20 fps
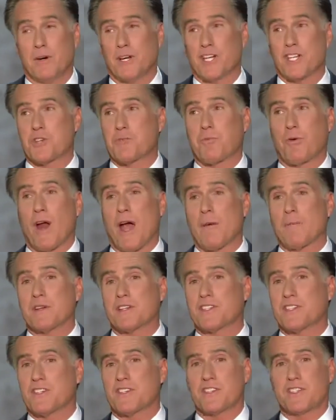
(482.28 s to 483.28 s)
But his
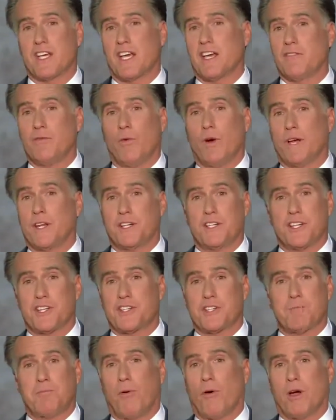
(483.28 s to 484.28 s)
promises gave way to
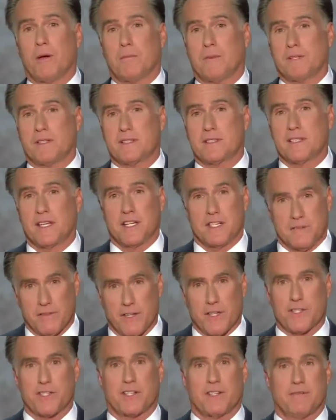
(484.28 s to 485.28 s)
disappointment and
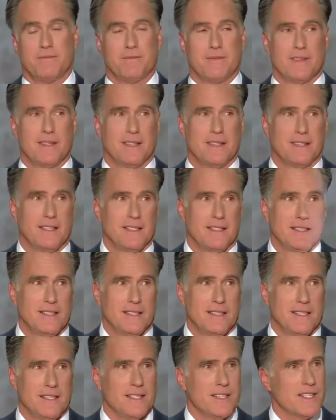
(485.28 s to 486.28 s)
division.
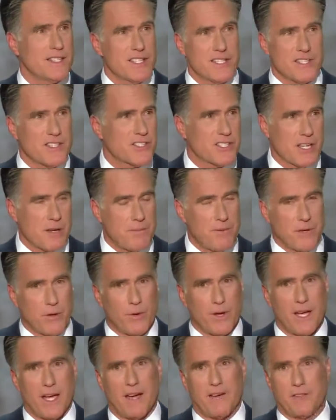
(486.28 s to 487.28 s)
This isn't
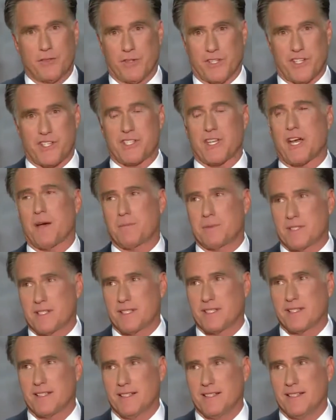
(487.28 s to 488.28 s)
something we have to
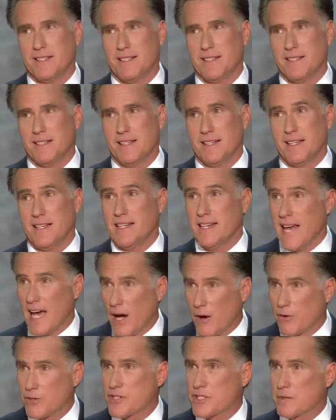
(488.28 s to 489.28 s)
accept.
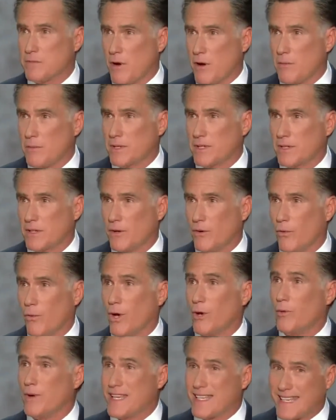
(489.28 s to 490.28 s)
Now is the moment
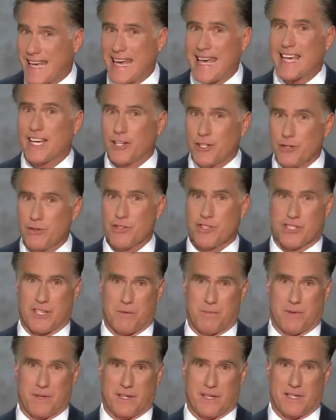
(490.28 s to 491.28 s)
when we can do
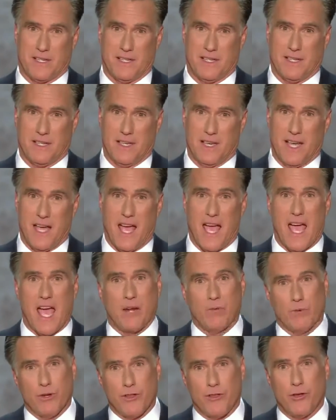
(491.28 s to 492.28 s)
something,
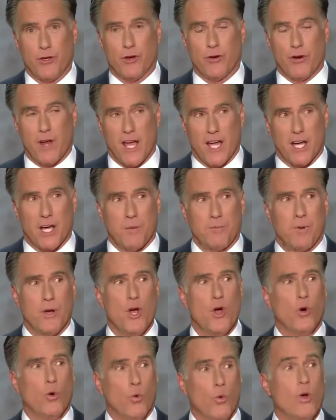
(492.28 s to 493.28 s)
and with your
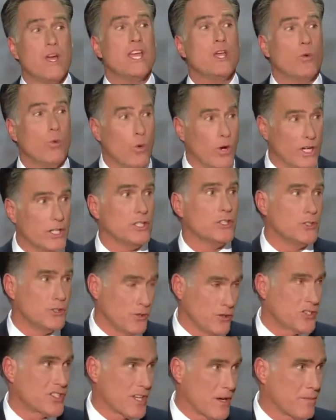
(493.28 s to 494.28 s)
help, we will
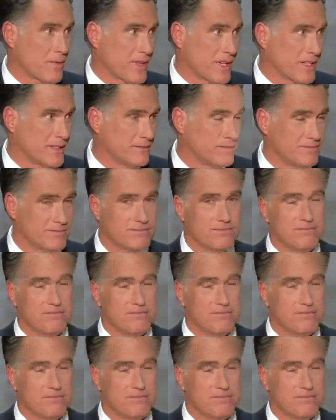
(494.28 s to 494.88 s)
do something.